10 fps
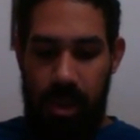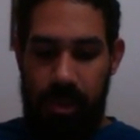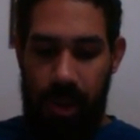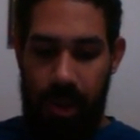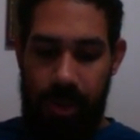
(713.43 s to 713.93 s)

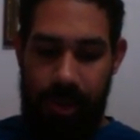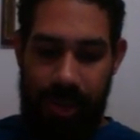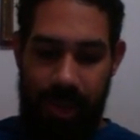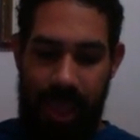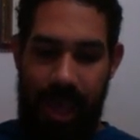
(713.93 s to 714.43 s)
So
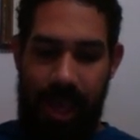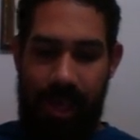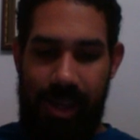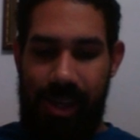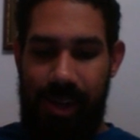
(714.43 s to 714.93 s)
yeah,
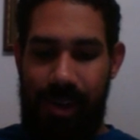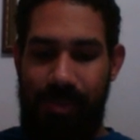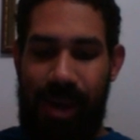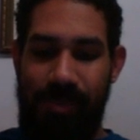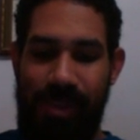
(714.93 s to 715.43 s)

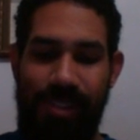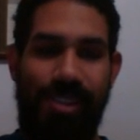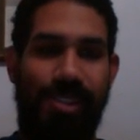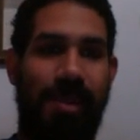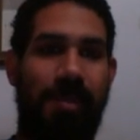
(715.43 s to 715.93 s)
I'm just
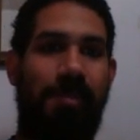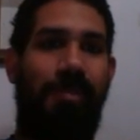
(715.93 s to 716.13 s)
using